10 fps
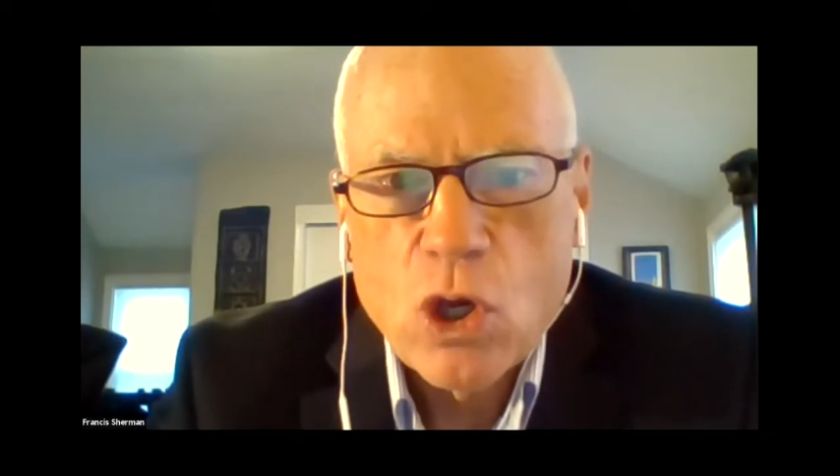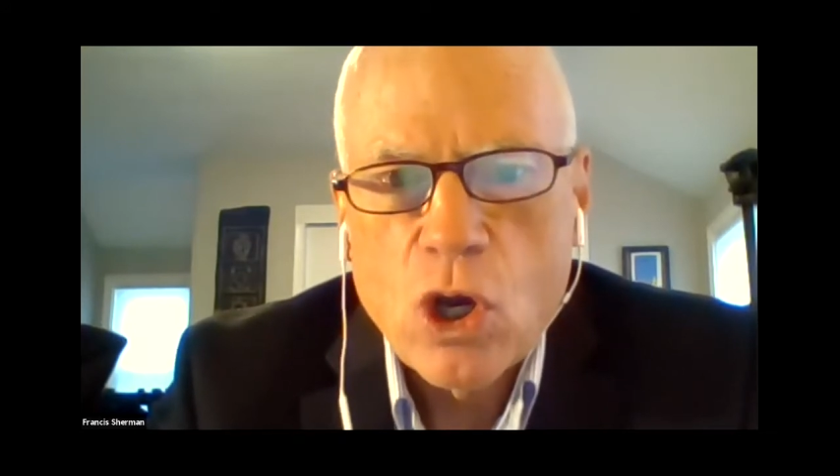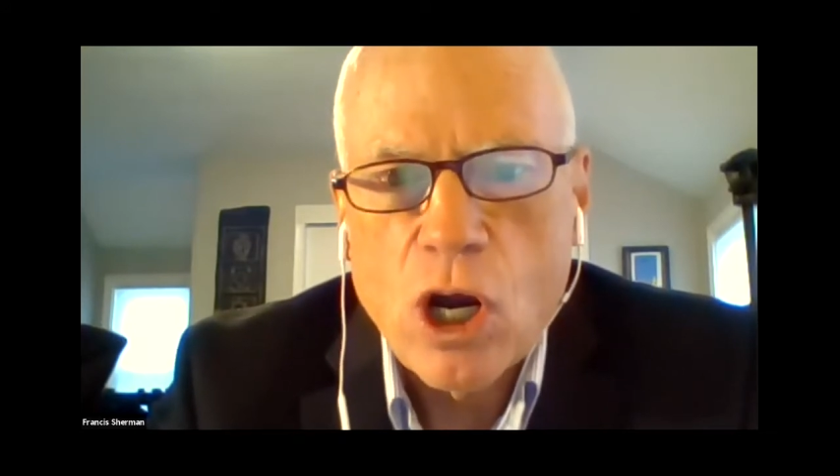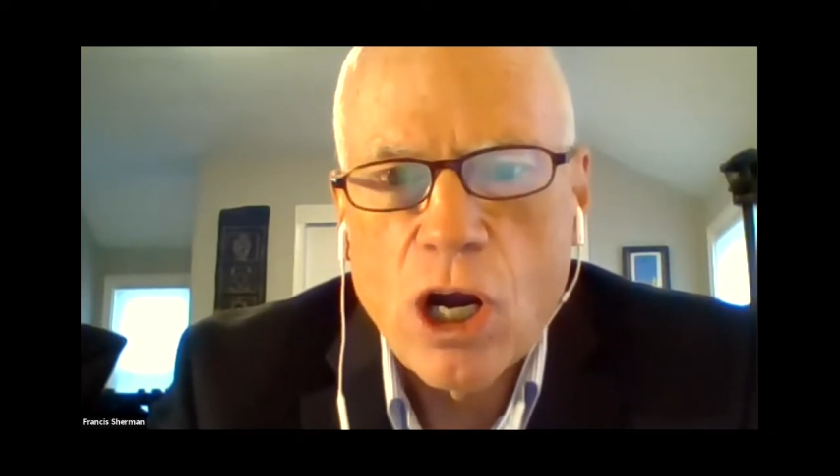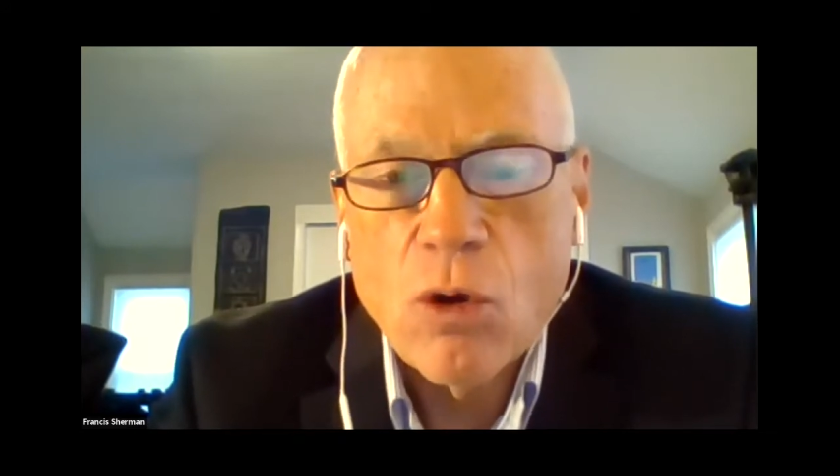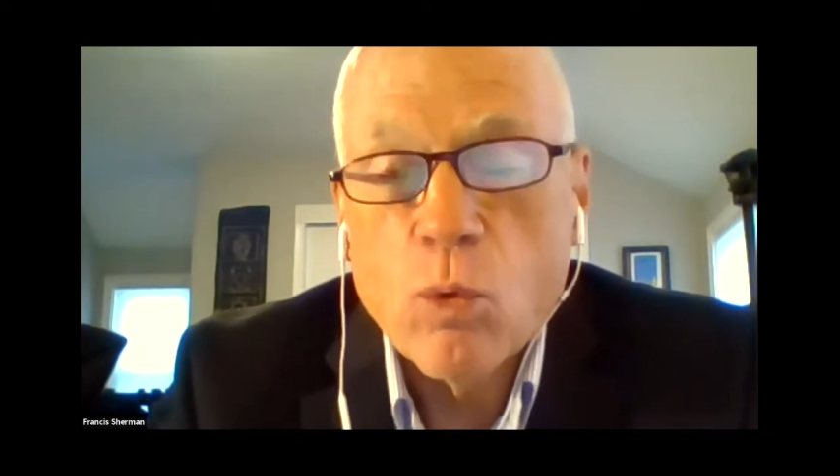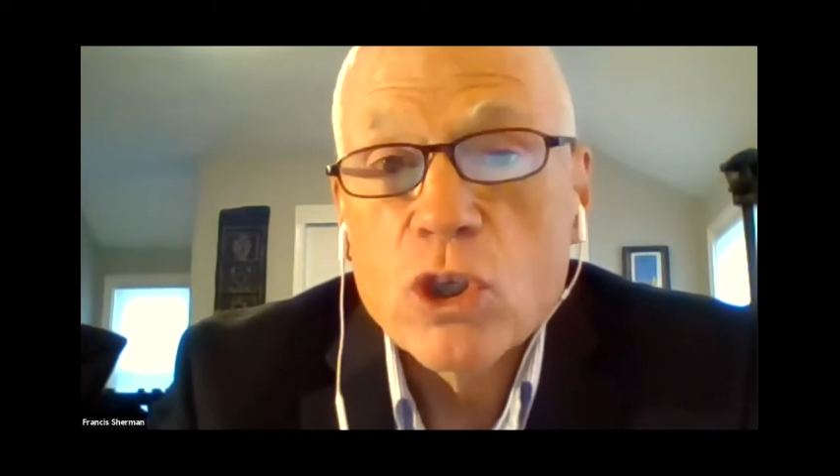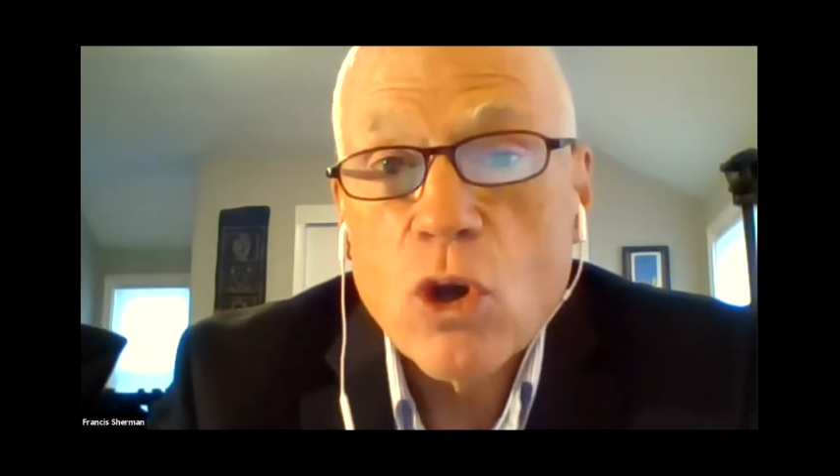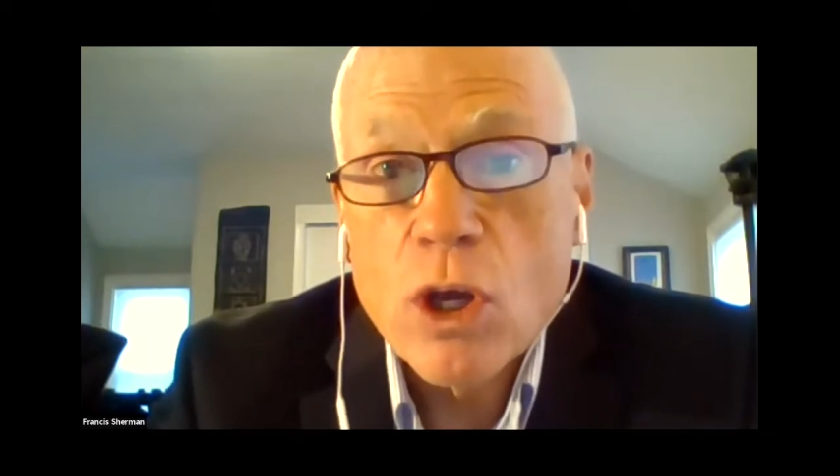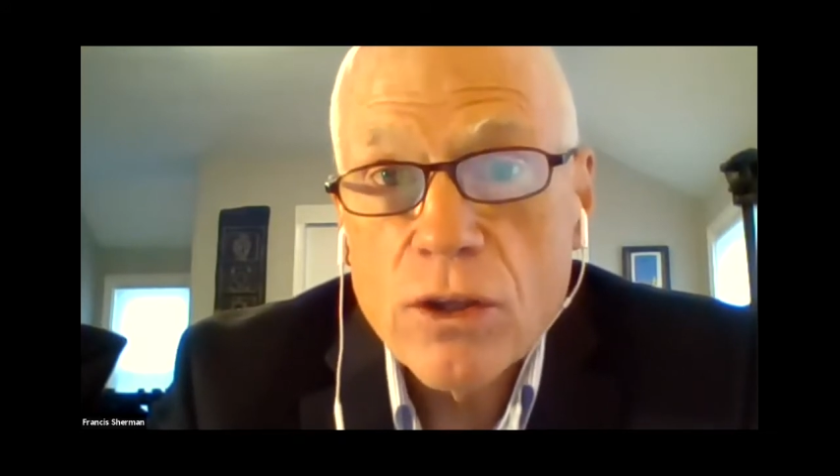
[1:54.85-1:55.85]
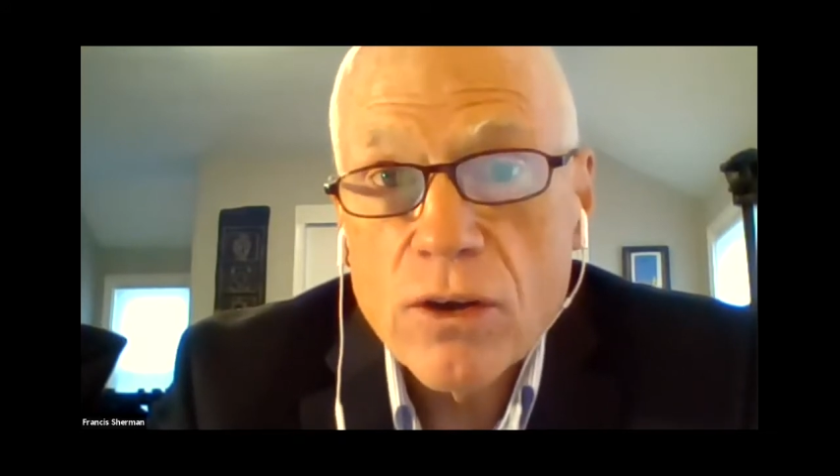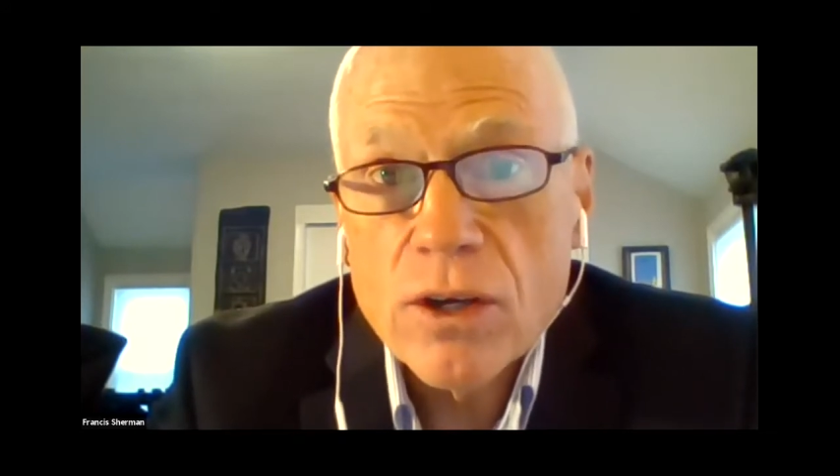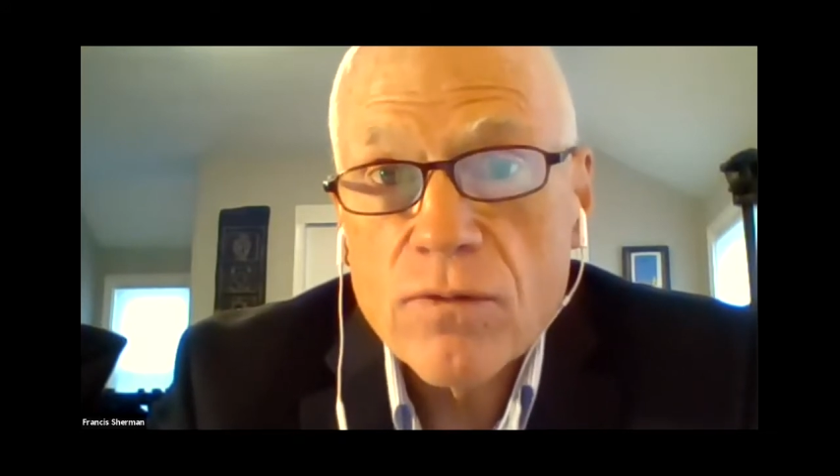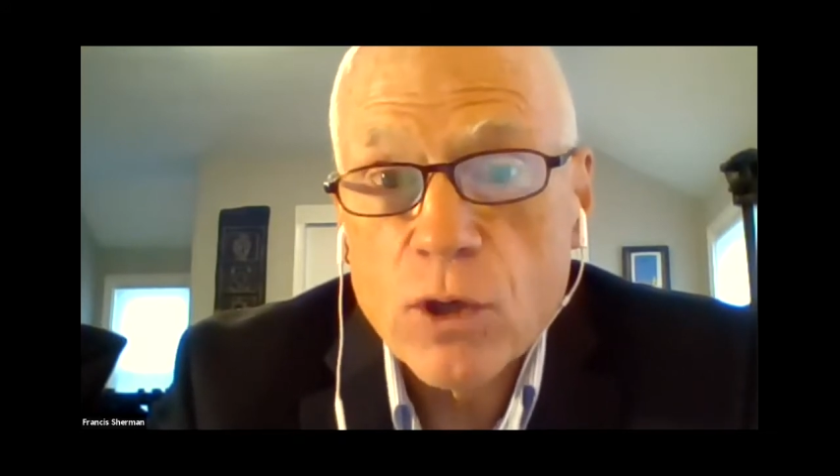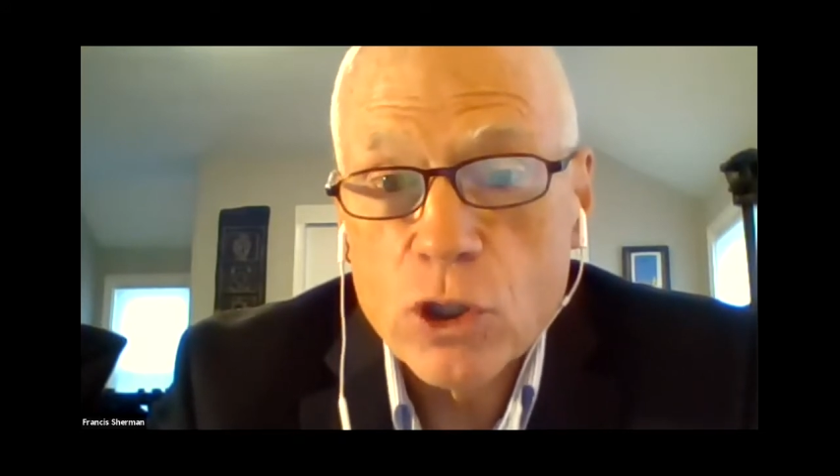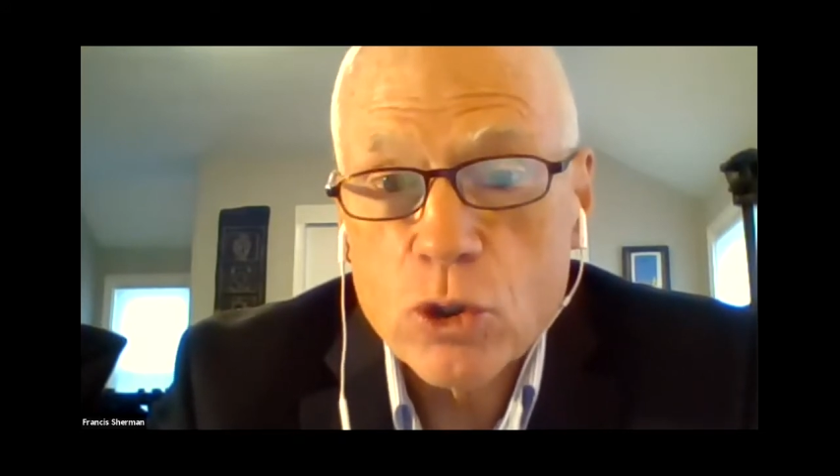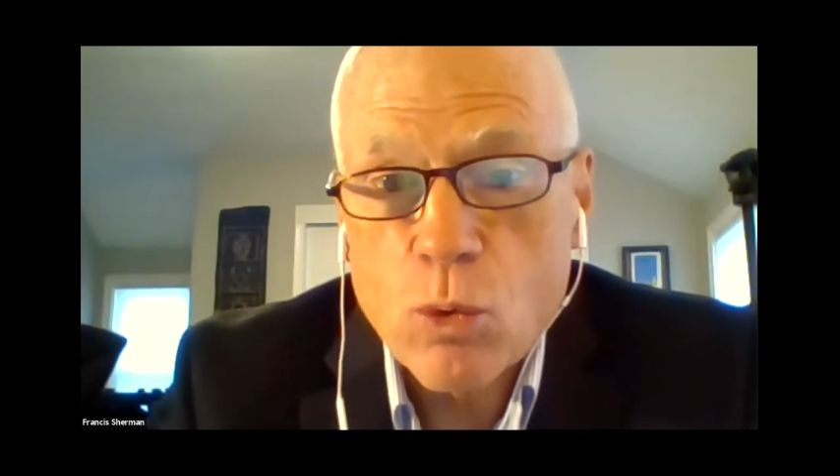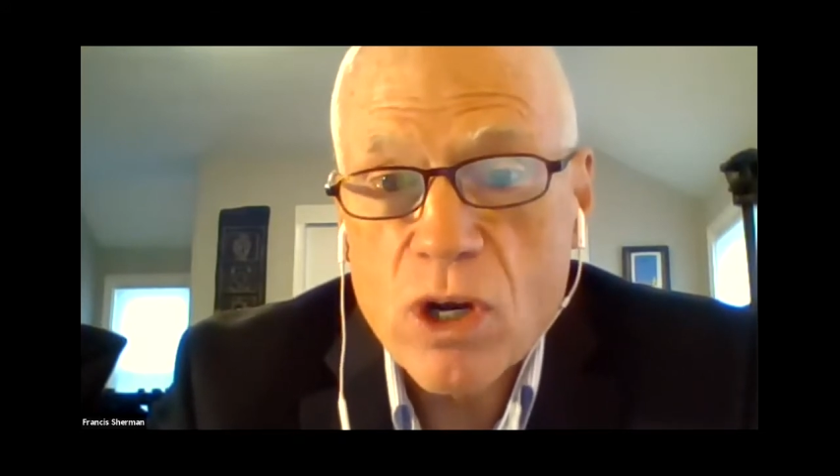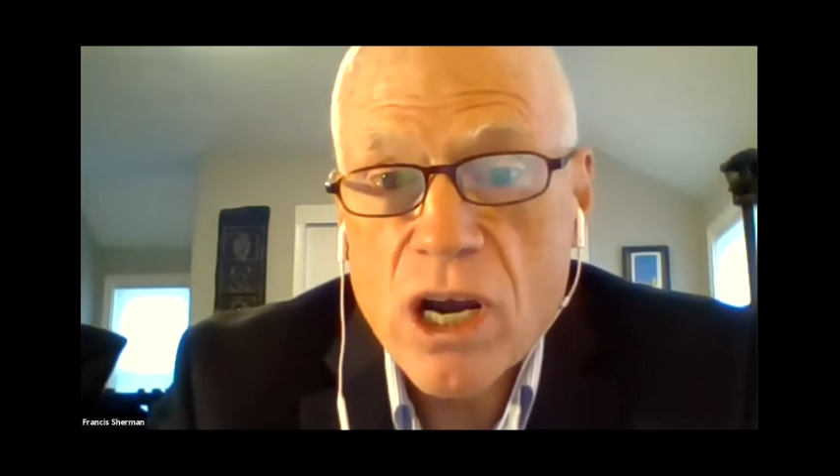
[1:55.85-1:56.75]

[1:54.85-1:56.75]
was on the virtual